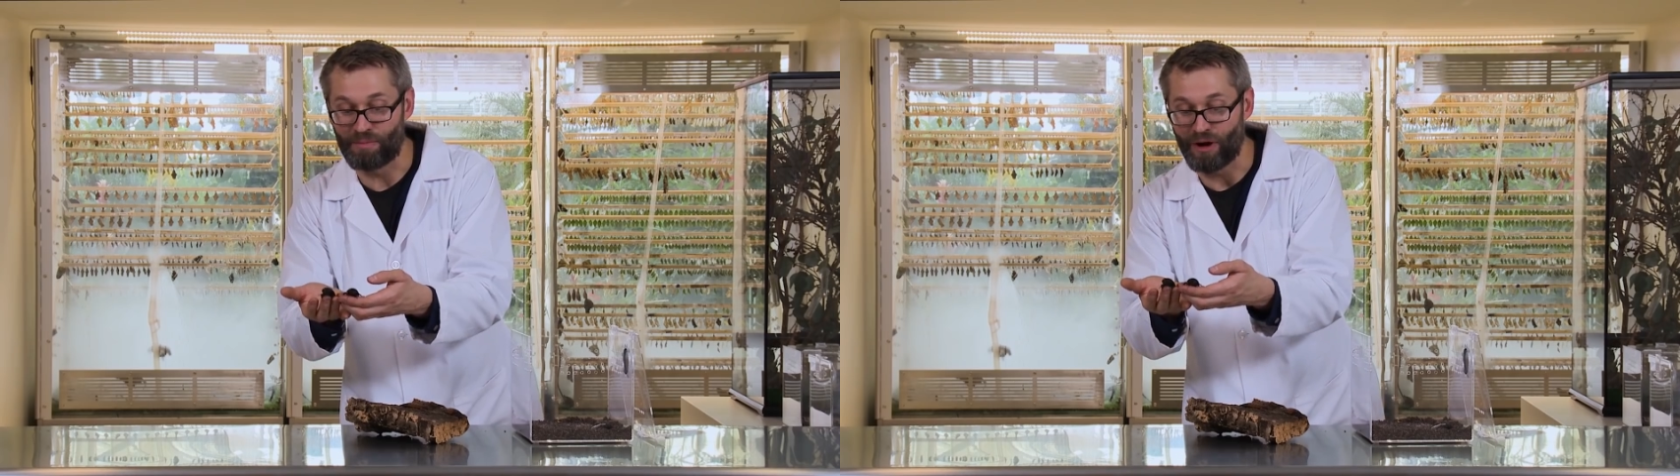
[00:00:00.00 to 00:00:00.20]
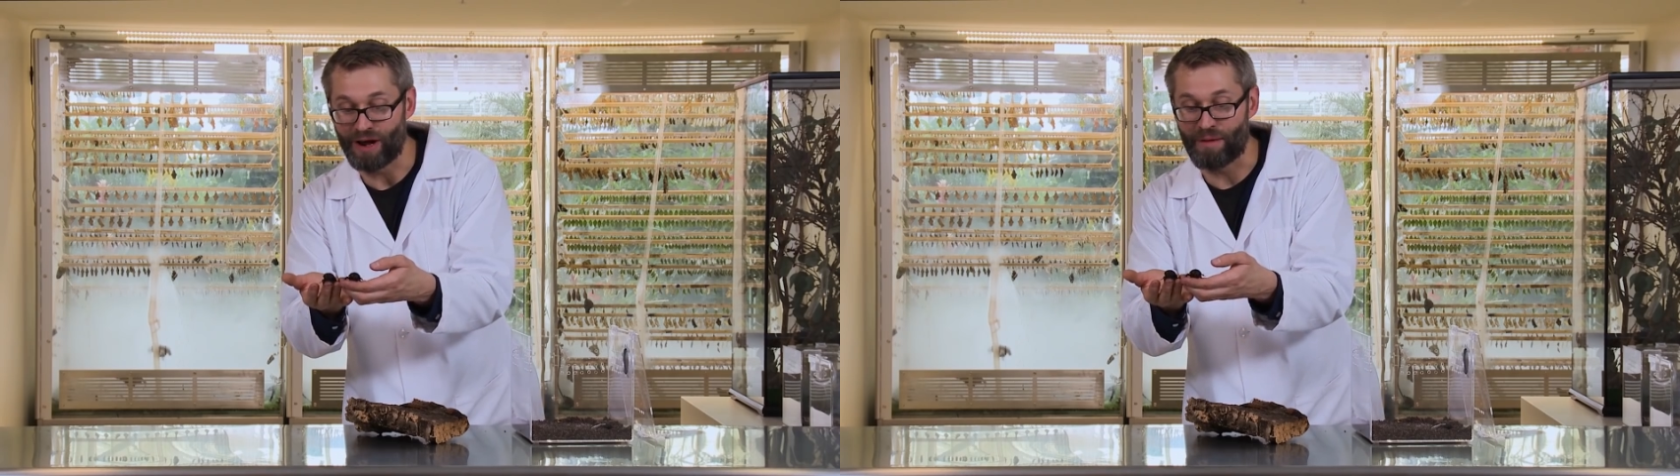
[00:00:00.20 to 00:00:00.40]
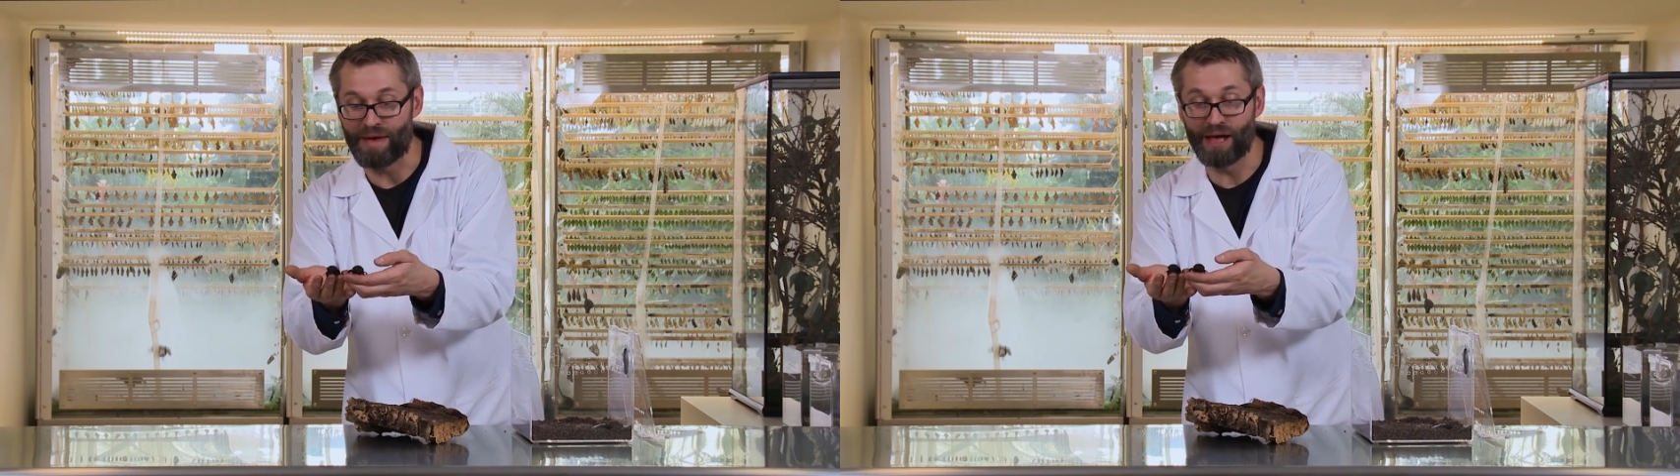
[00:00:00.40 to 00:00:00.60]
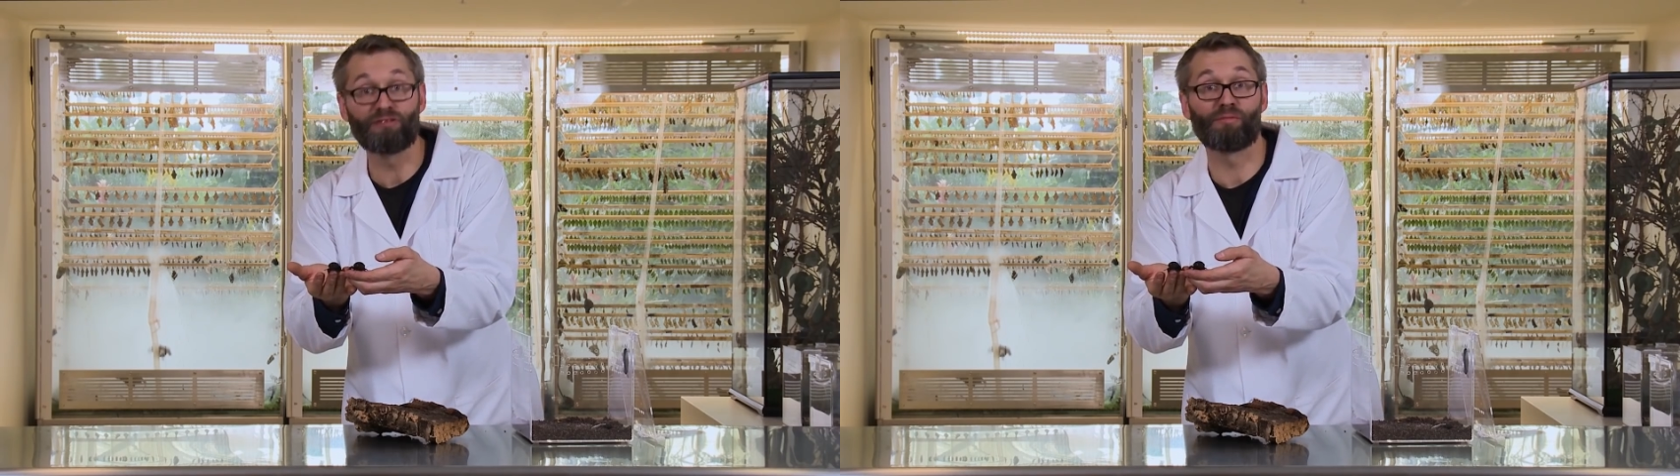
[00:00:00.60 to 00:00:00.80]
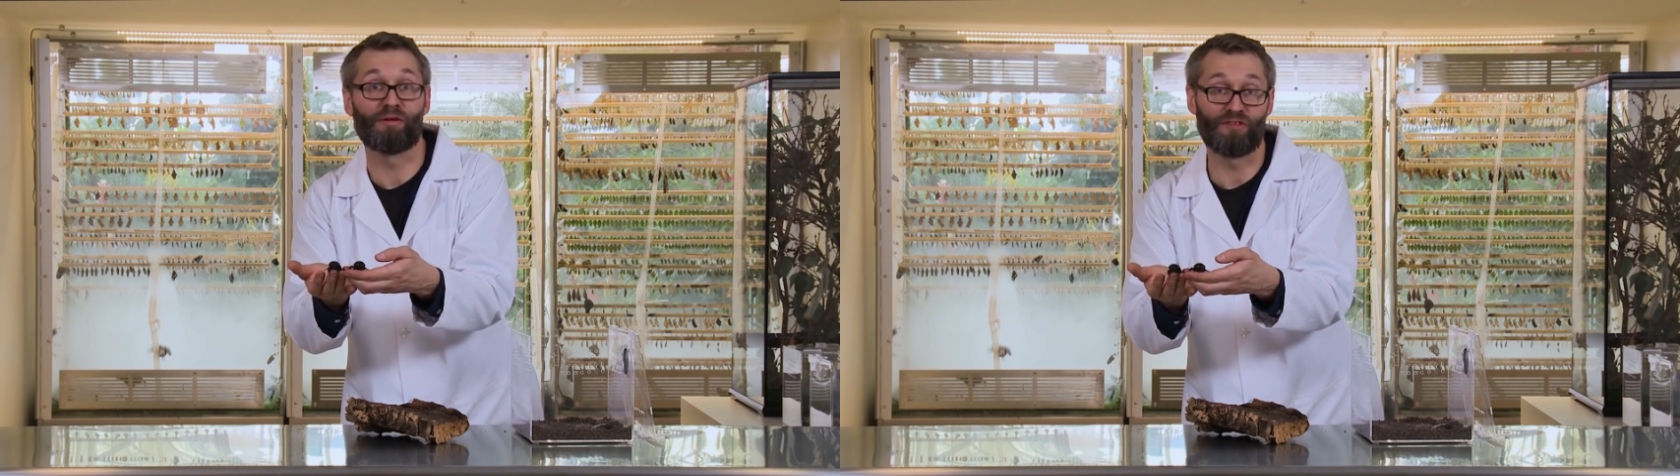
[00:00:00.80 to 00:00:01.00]
apart a male
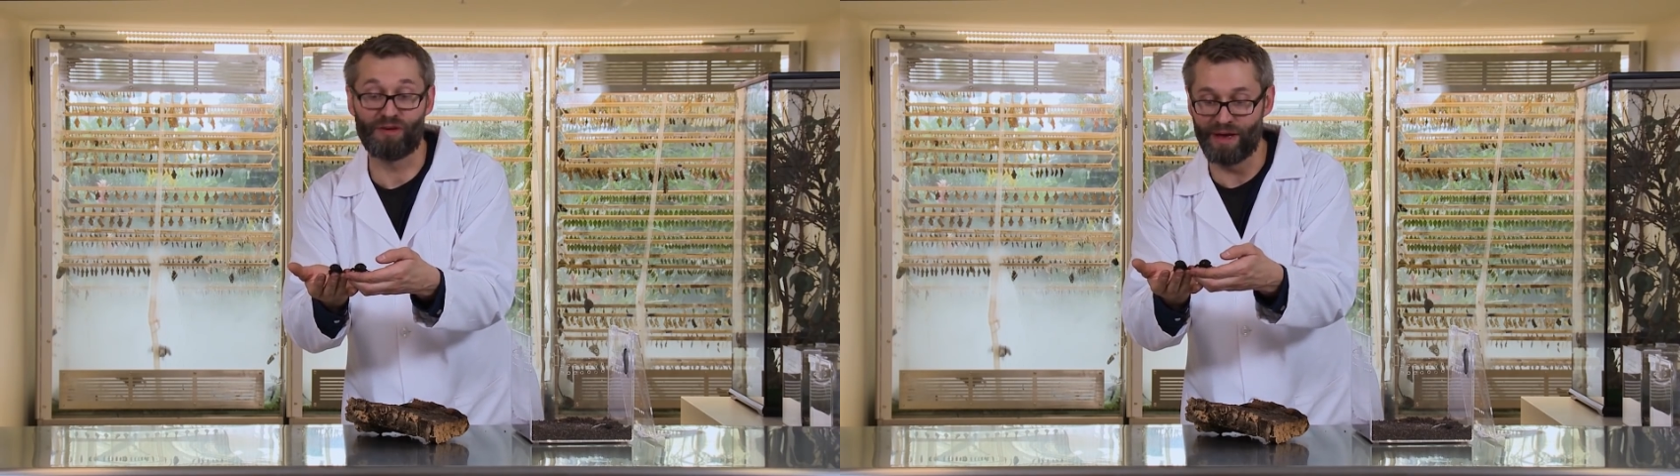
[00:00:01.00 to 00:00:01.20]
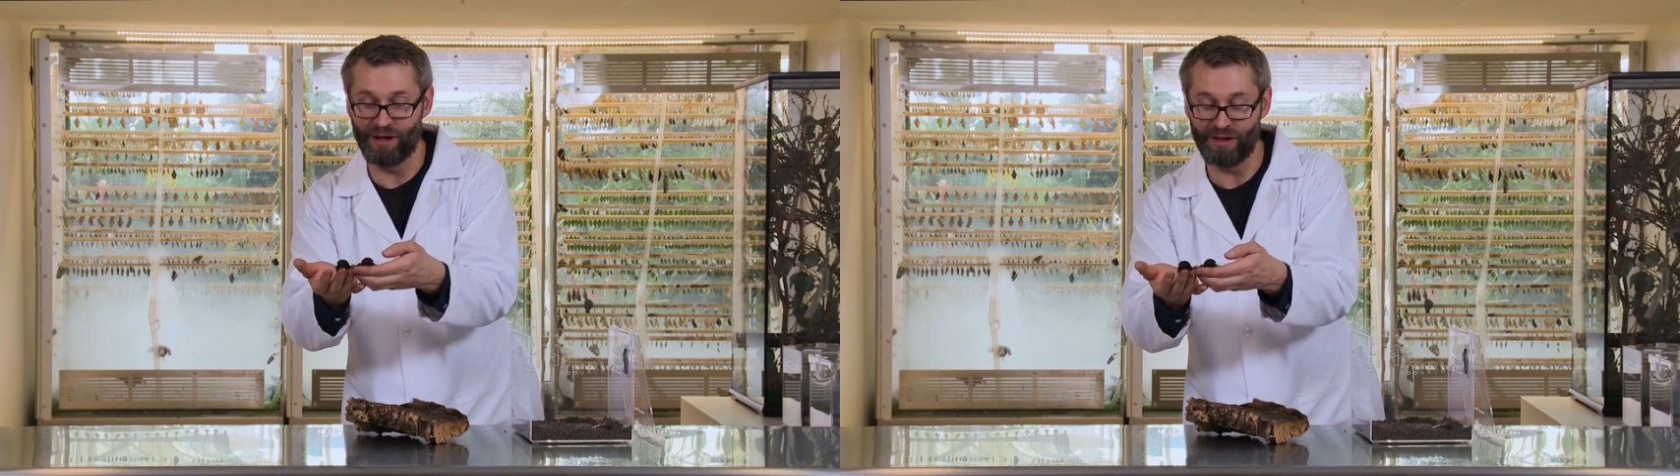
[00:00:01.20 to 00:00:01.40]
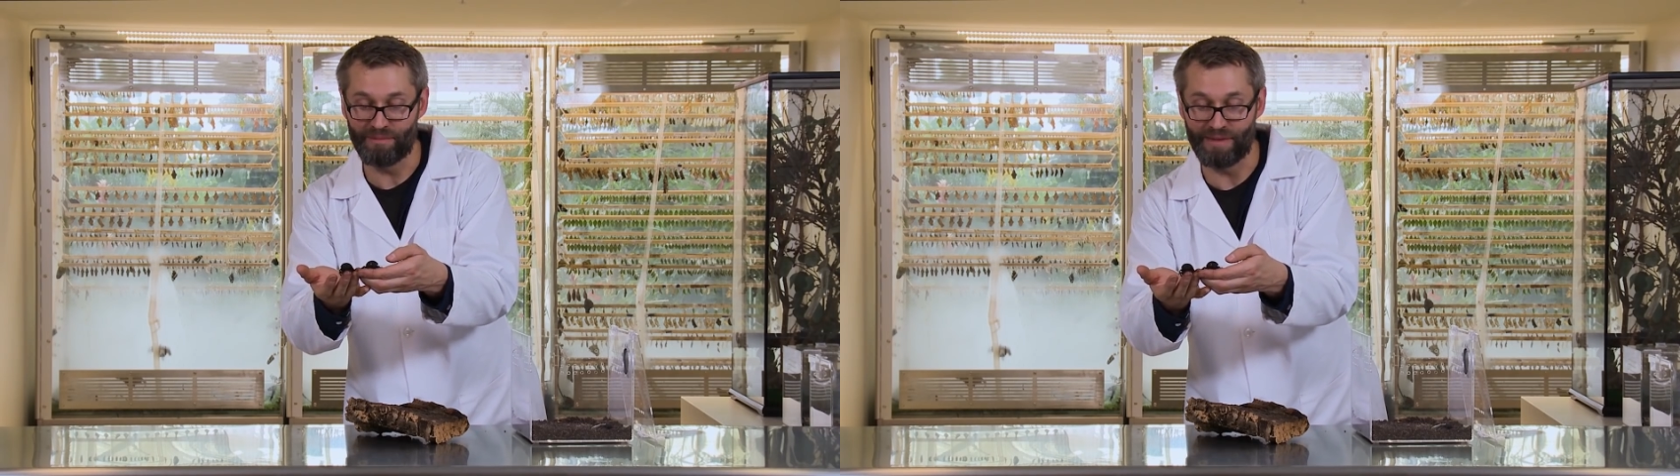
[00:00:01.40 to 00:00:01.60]
from a female